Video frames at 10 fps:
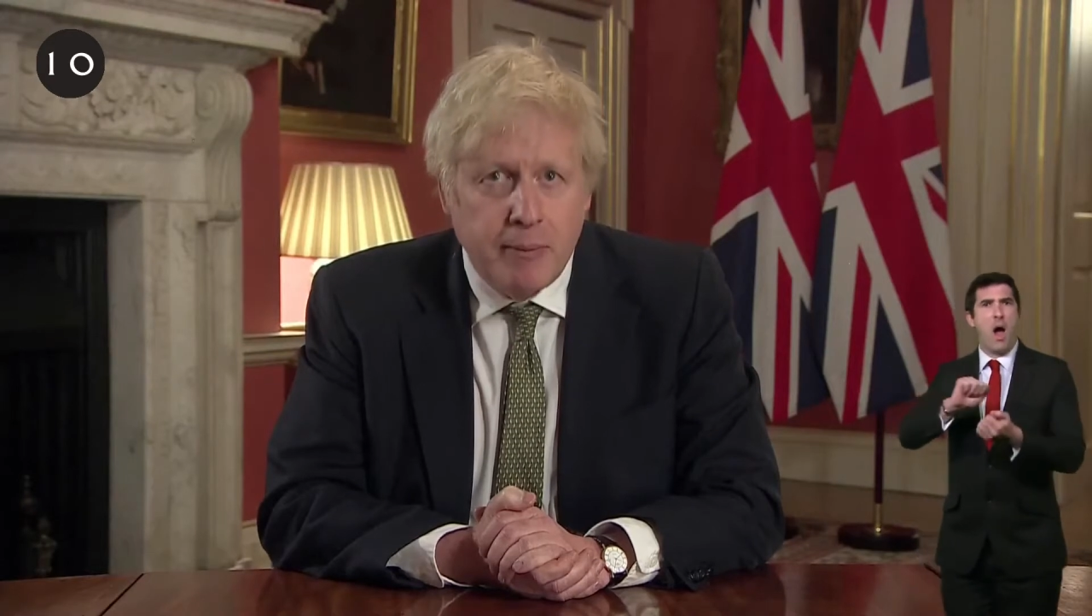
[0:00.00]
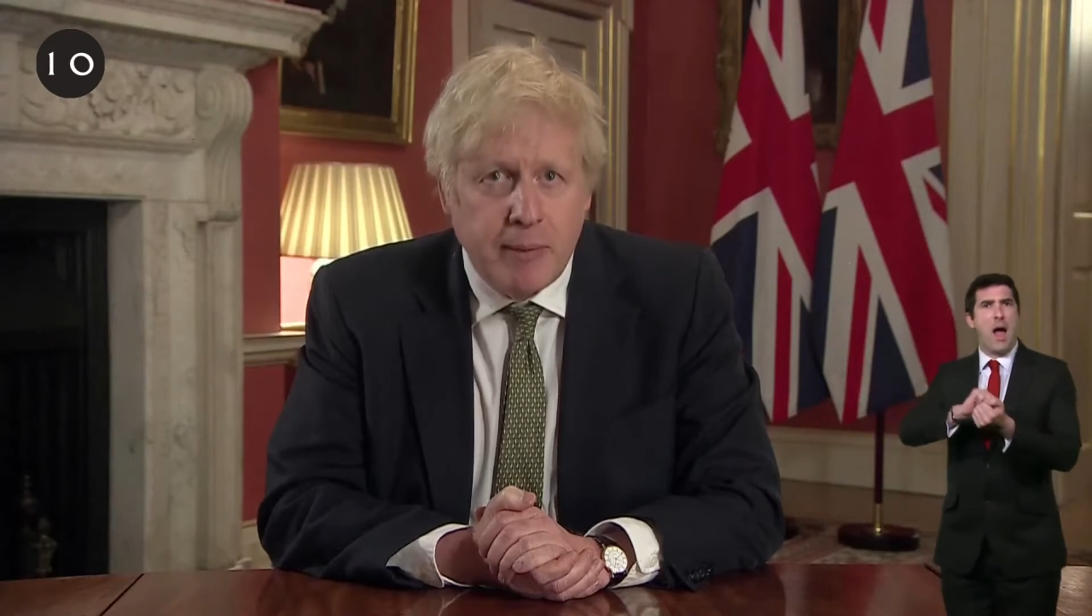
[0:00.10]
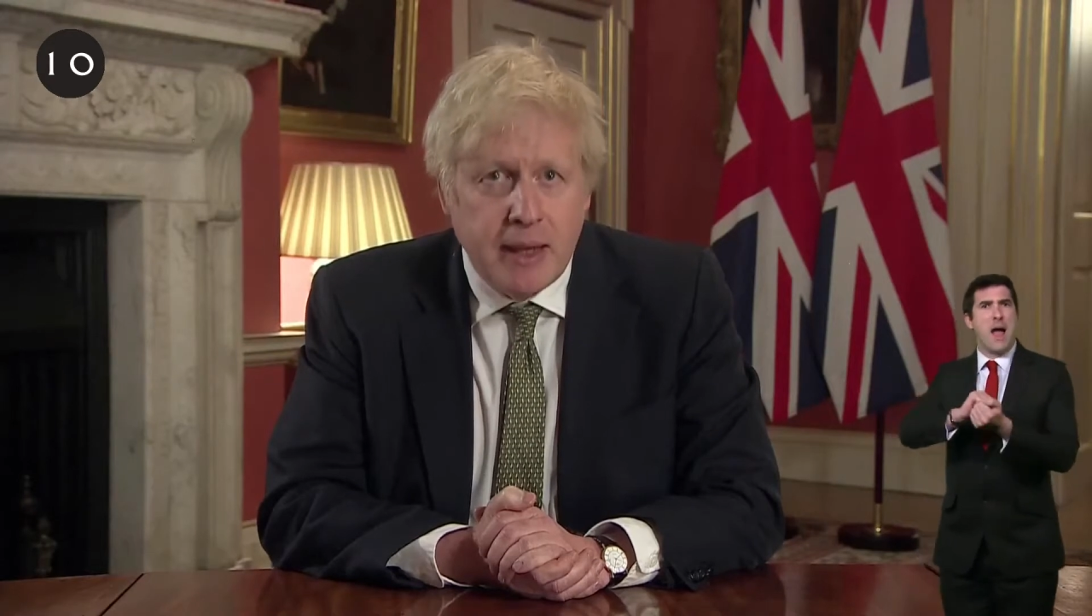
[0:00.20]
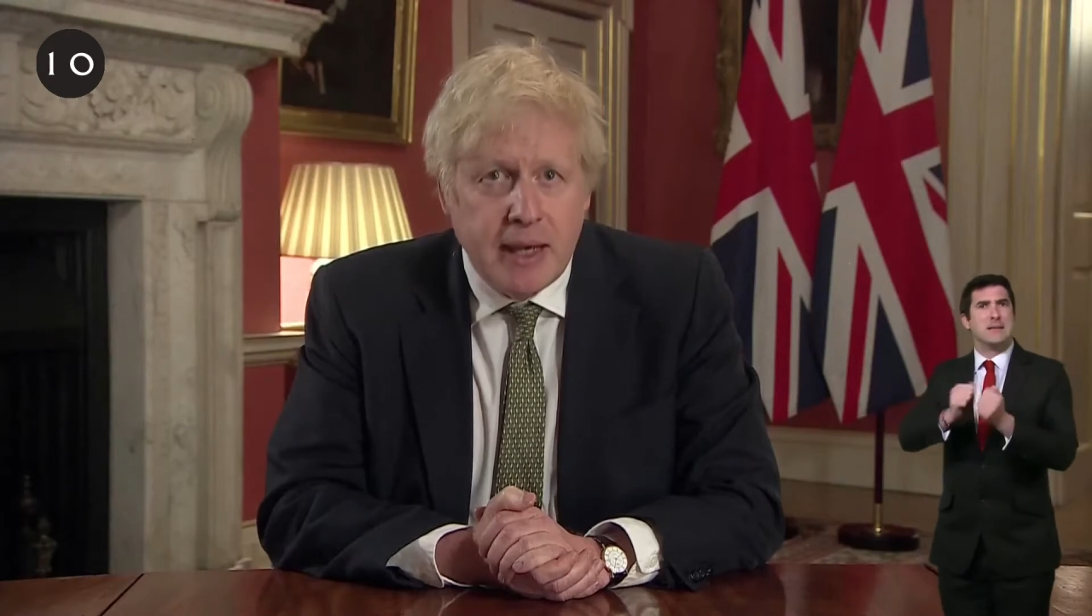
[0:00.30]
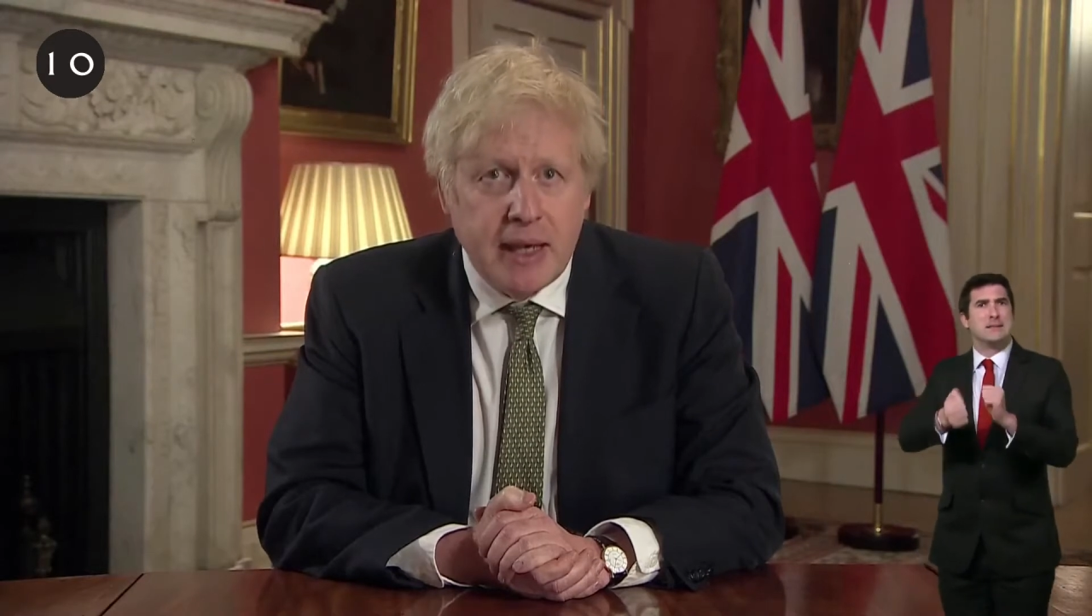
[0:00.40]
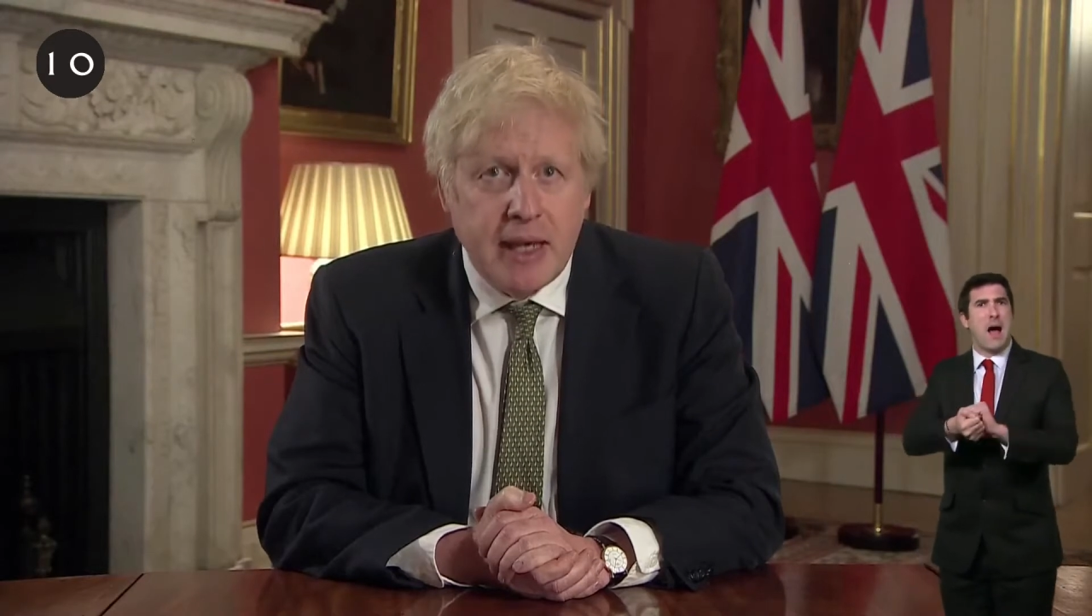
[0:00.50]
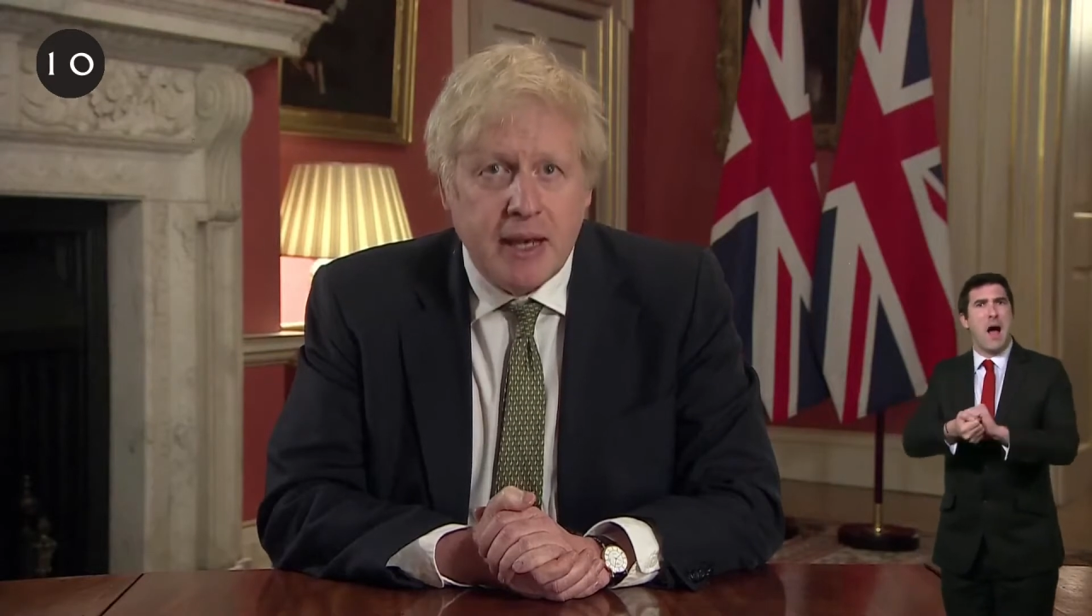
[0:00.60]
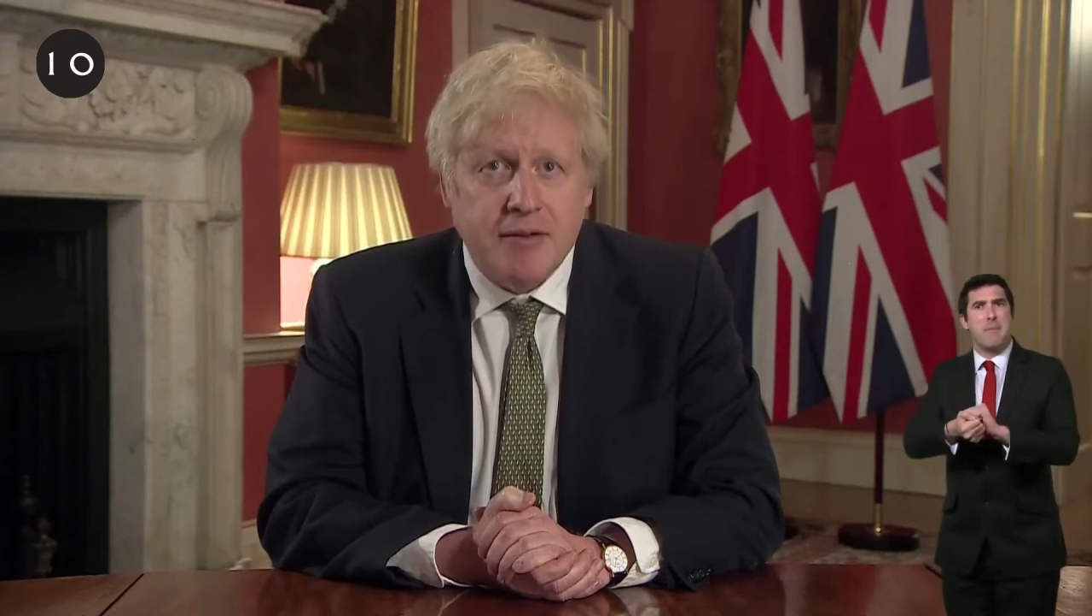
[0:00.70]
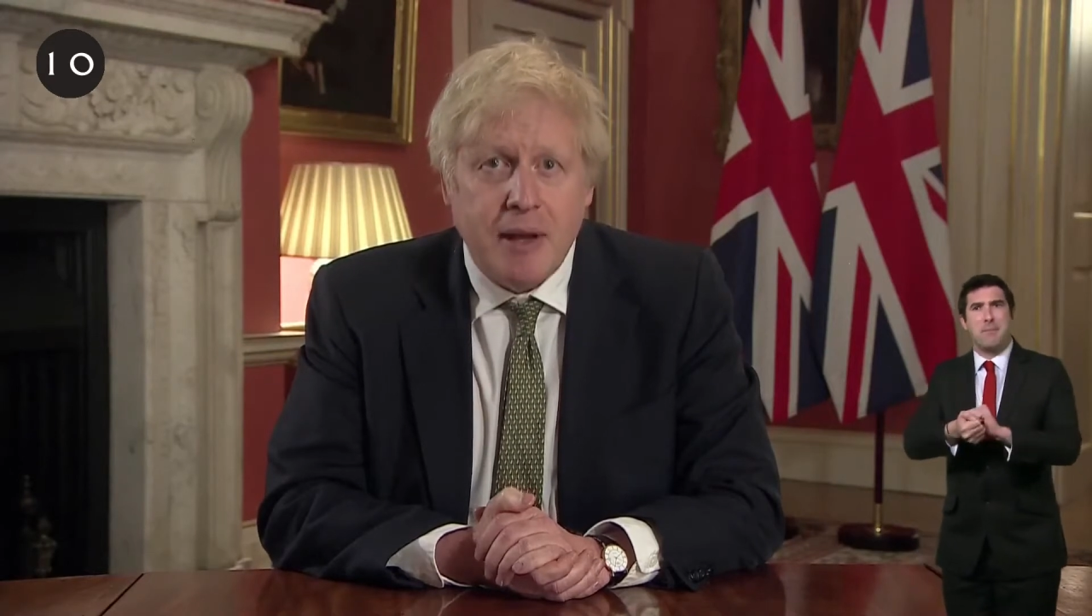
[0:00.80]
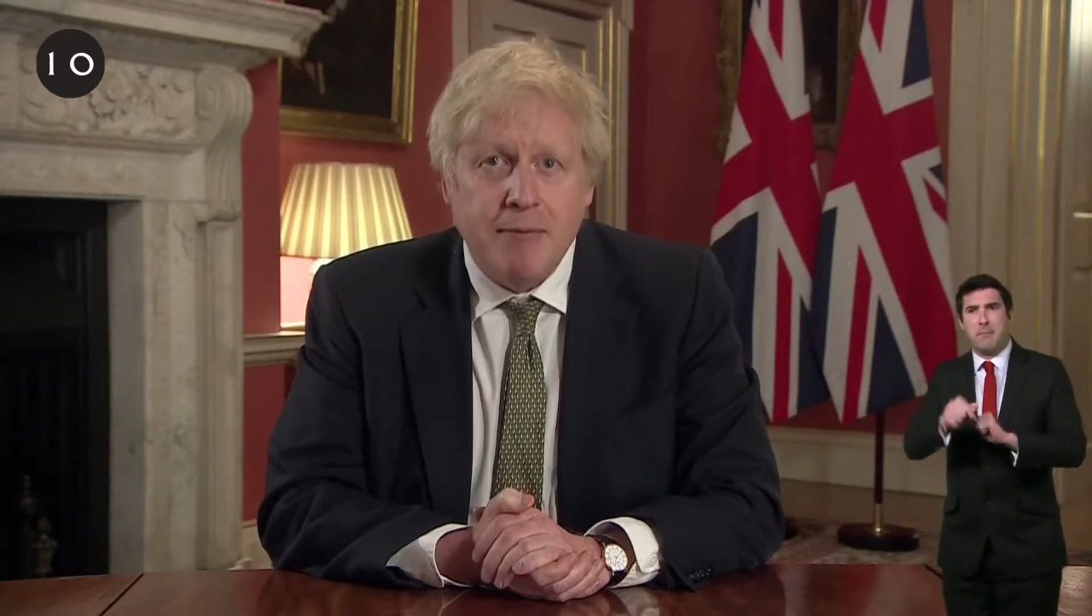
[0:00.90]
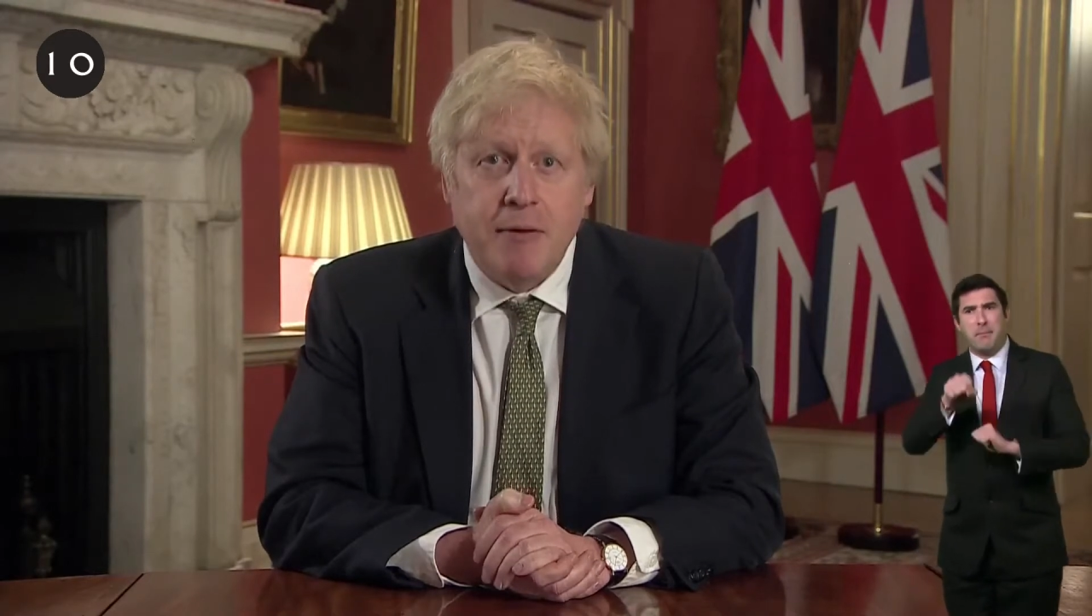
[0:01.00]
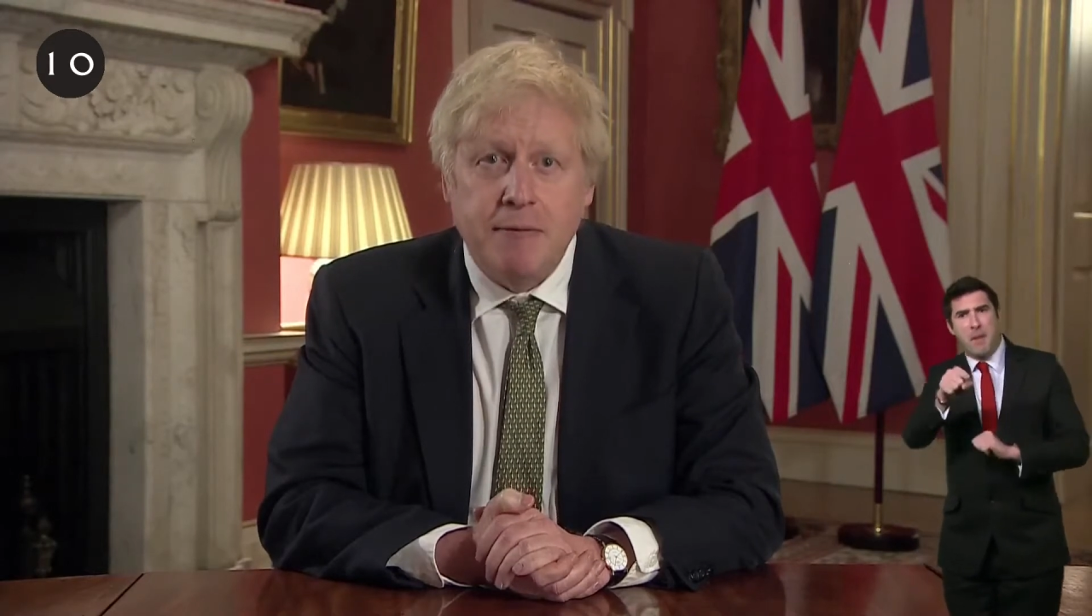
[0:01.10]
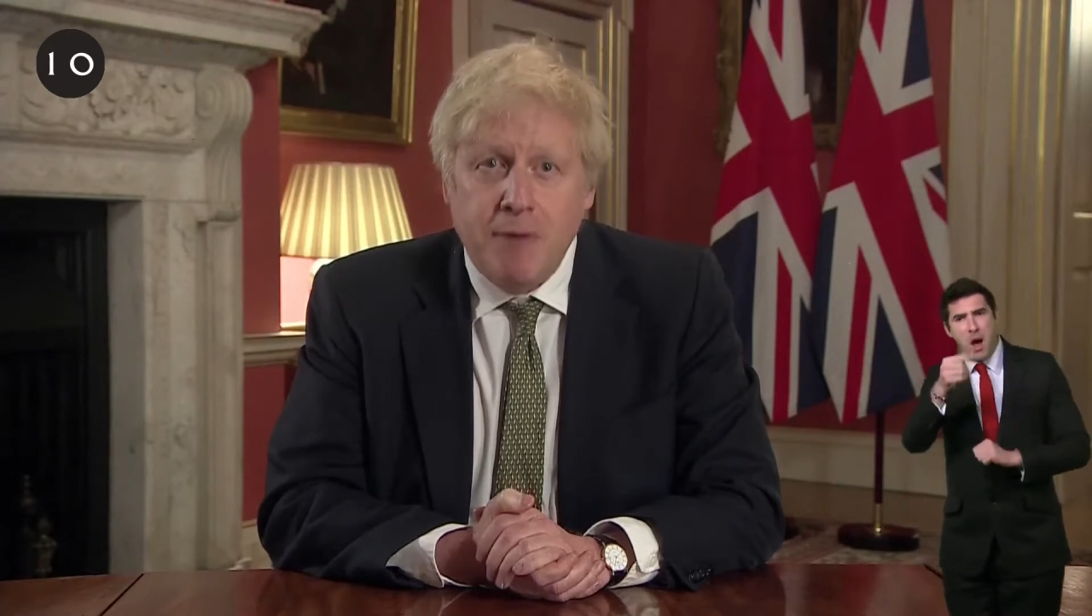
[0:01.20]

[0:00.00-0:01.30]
vulnerable children